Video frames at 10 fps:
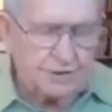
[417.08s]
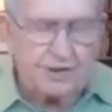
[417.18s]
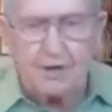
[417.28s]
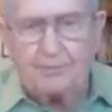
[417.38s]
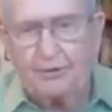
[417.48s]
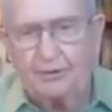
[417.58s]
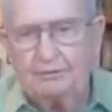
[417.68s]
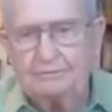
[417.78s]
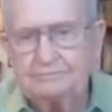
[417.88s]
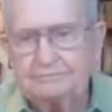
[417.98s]
the
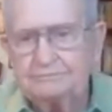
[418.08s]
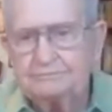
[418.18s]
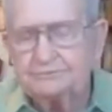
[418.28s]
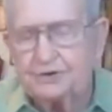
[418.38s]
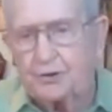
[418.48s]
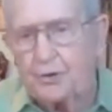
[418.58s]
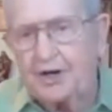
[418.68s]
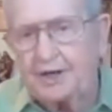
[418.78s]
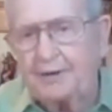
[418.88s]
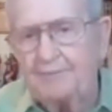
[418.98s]
Hebrew, the
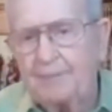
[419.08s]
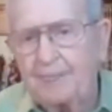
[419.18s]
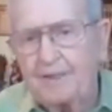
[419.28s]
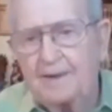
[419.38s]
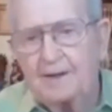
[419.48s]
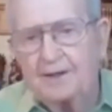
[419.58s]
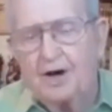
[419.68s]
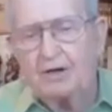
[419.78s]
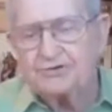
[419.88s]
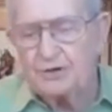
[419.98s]
Greek, and
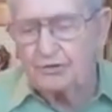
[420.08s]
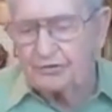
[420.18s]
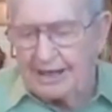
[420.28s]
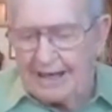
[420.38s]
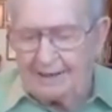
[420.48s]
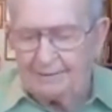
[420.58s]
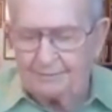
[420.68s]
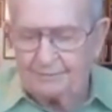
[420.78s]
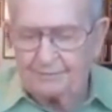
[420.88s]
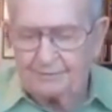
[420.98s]
also the Latin.